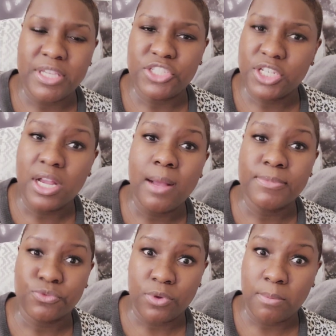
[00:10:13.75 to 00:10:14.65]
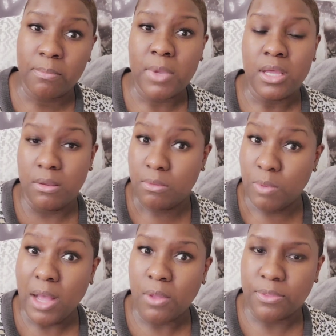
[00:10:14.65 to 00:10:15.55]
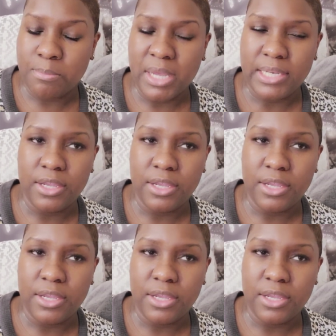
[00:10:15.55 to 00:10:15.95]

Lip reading: She comes from wealth, money.